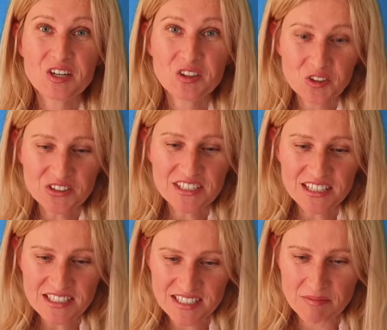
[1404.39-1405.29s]
not
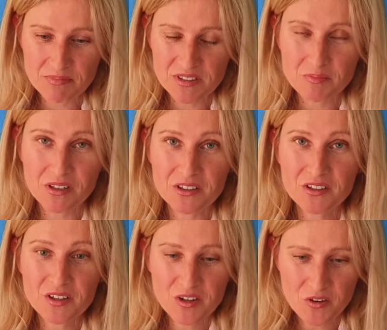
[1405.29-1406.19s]
acceptable
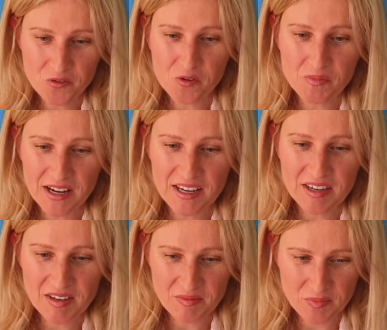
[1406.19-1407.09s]
for my
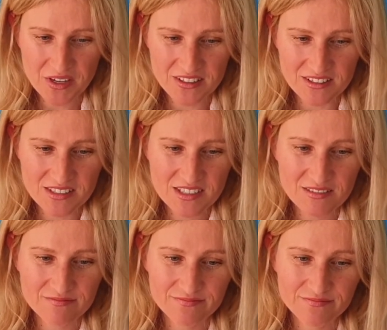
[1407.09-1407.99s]
parents.